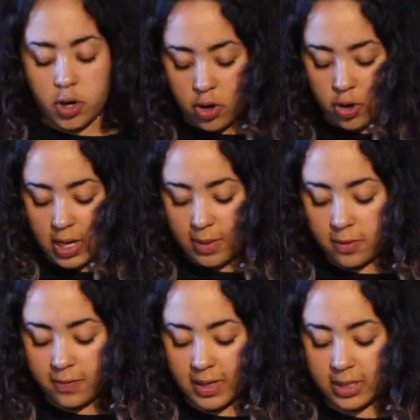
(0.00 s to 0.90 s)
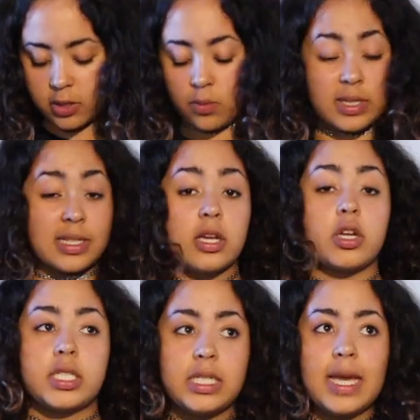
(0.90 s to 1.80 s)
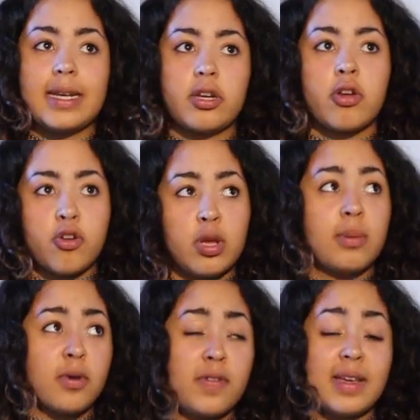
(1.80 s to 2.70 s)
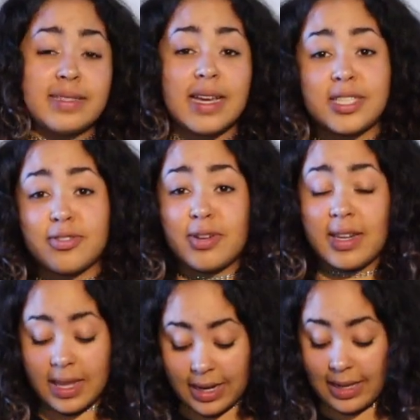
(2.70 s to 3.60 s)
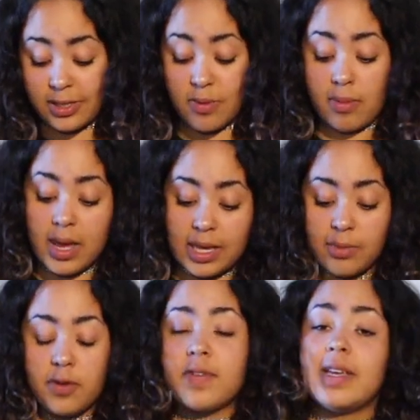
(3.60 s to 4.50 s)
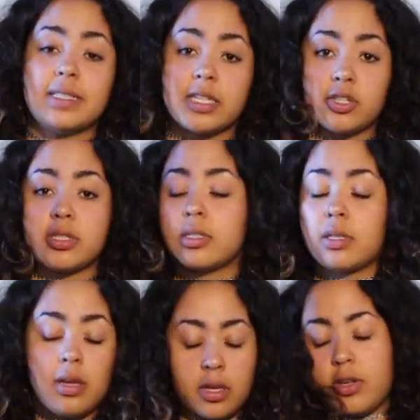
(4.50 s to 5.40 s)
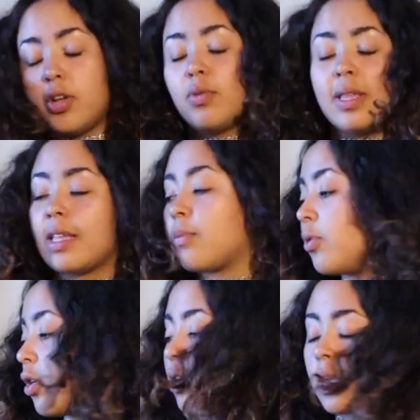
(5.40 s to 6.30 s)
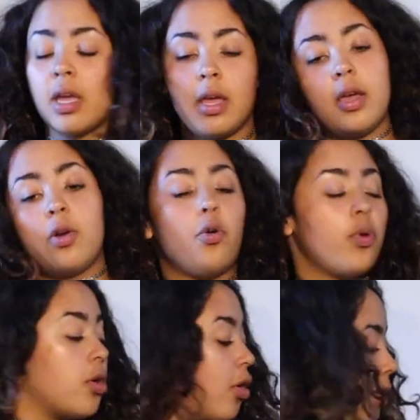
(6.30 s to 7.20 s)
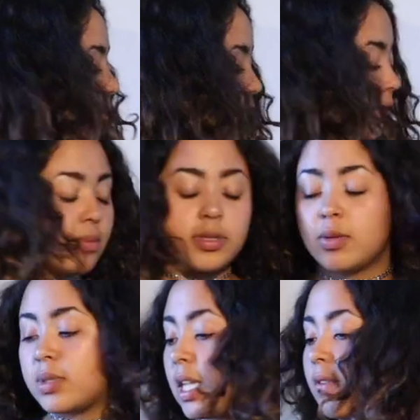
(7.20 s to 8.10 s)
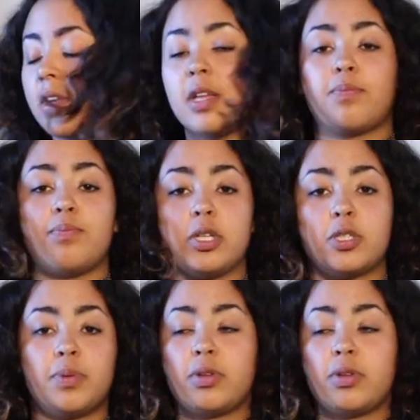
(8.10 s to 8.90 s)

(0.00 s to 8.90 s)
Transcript: her emo phase. So when she ended her emo phase, I started getting into my emo phase, and just, you know, Linkin Park, we're all about them. So I'm saving it just